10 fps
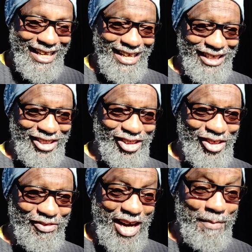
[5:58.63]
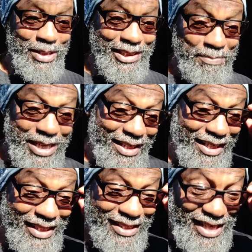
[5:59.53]
Instagram, it's me,
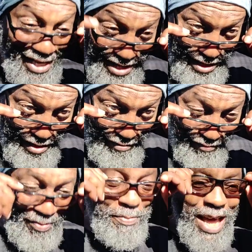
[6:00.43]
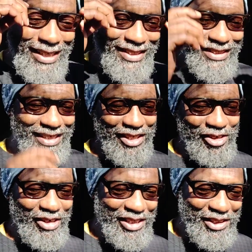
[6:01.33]
T, from the Pattersons, taking the
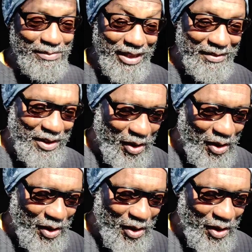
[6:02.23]
train to Tibet.